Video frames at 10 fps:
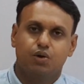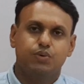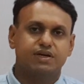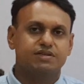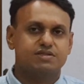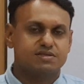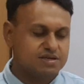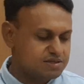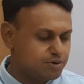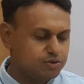we can
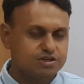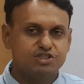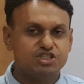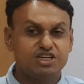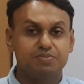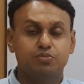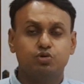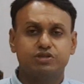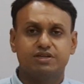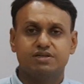discuss about the GM
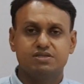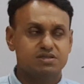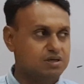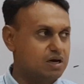motors,